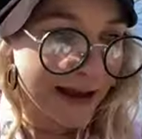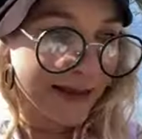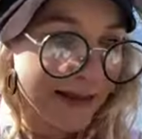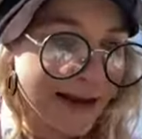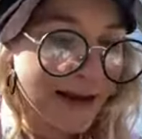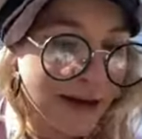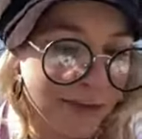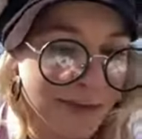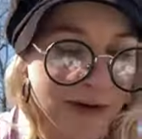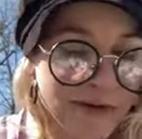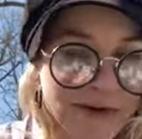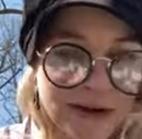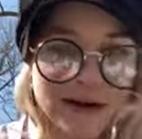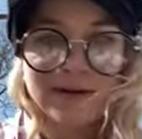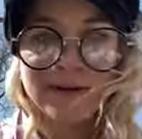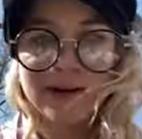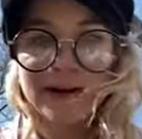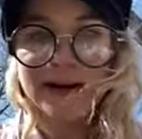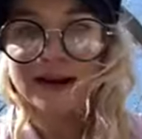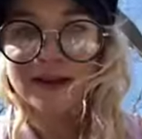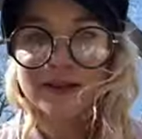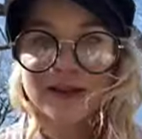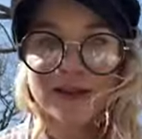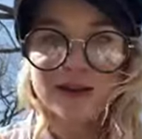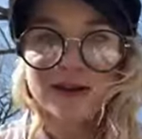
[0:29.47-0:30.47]
I think it'd be really
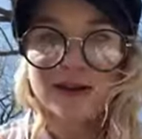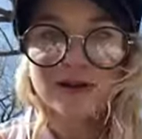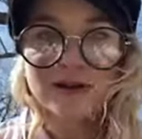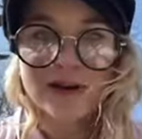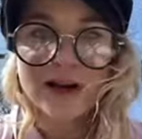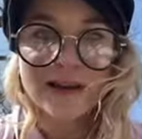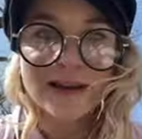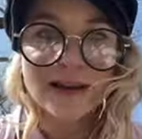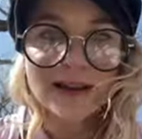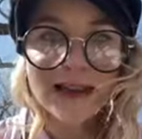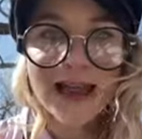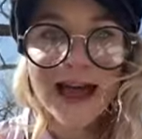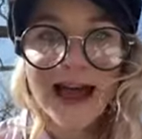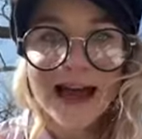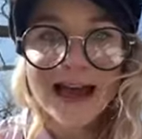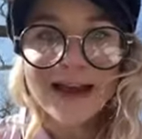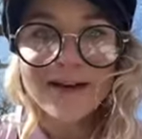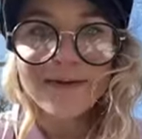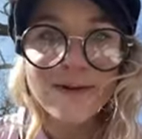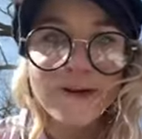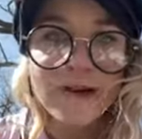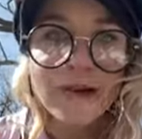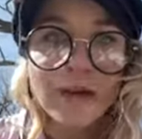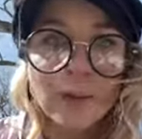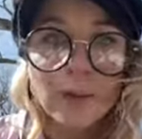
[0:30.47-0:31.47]
fun actually to try the
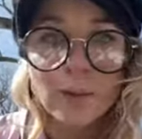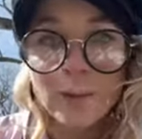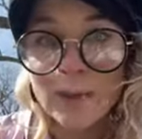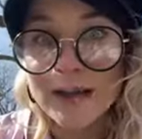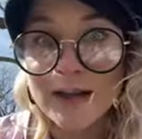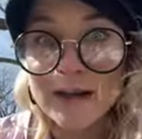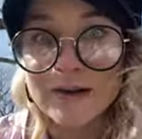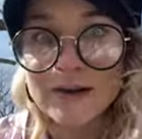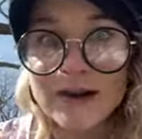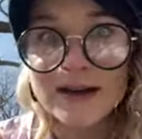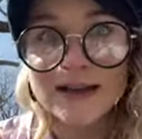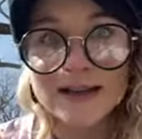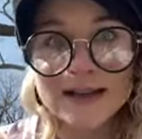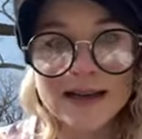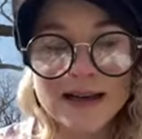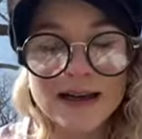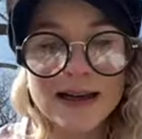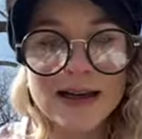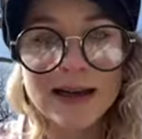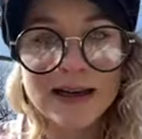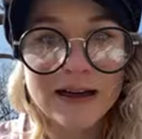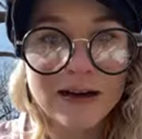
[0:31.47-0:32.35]
live. What do you guys think?